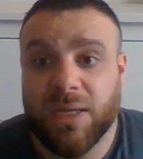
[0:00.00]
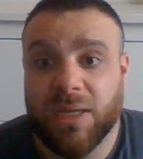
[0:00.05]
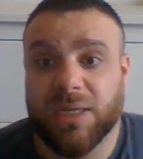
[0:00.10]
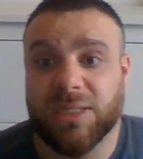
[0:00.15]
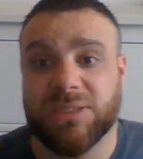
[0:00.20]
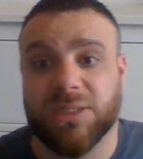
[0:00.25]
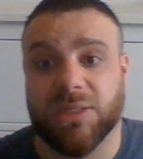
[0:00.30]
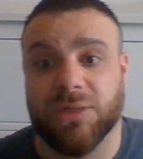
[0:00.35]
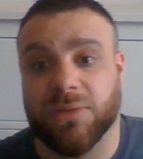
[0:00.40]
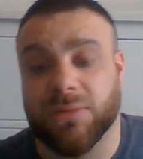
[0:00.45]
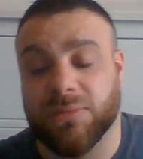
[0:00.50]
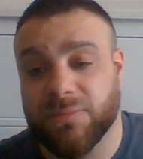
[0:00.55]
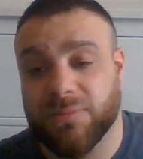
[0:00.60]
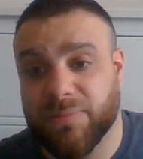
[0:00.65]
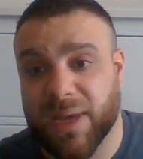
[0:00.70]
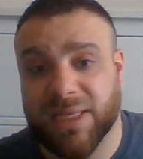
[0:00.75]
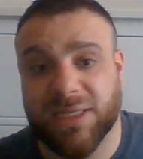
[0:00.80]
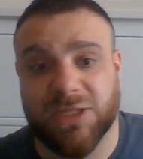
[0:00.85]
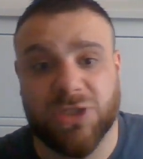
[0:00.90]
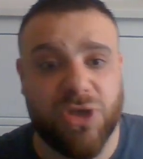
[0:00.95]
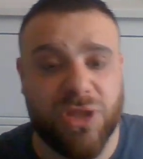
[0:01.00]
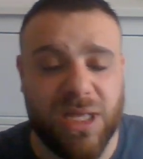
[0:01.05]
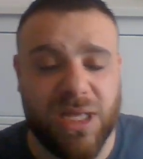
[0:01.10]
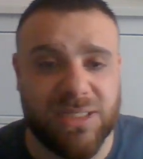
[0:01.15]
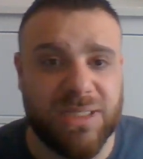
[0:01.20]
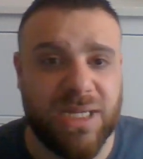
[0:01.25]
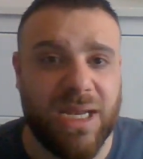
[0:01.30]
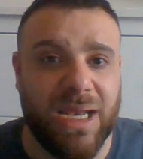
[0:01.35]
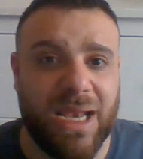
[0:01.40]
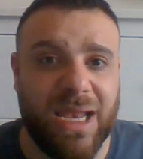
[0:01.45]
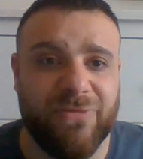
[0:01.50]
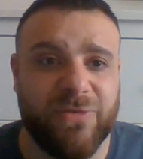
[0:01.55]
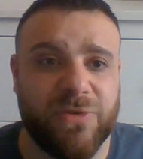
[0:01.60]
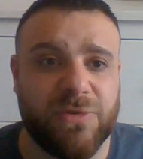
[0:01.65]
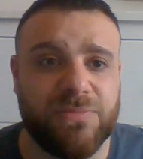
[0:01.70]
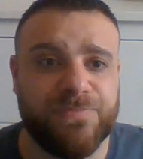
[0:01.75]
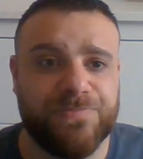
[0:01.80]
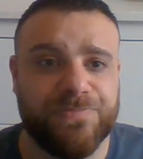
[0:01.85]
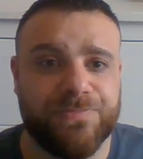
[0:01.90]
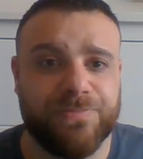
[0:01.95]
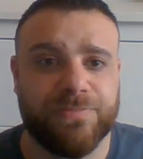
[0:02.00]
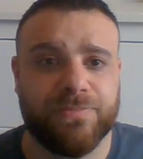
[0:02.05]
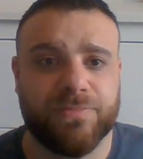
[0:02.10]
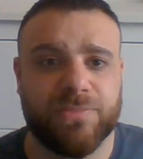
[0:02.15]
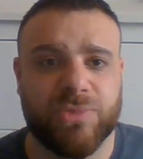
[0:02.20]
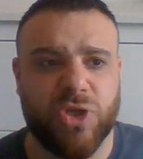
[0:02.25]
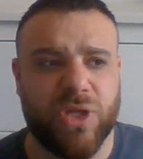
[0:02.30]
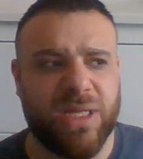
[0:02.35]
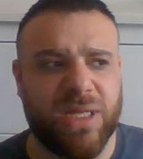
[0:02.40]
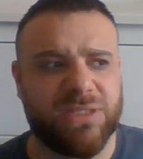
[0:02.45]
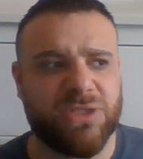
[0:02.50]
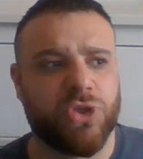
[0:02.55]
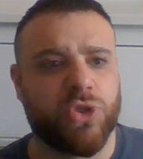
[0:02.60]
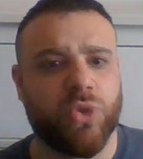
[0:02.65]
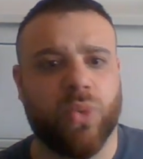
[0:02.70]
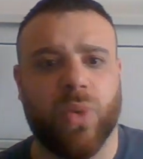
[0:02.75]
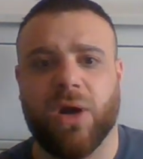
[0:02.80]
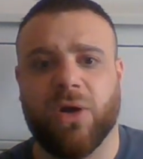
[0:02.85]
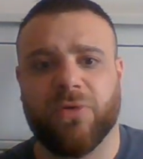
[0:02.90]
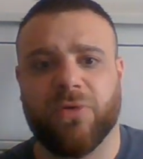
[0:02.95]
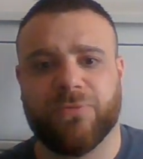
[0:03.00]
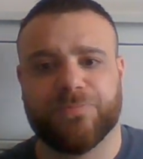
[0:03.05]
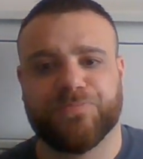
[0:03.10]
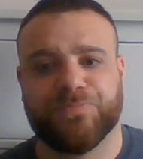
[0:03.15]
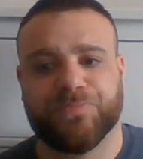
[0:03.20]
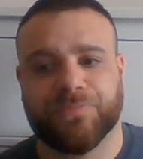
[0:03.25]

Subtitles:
listen, back in 2011, 2012,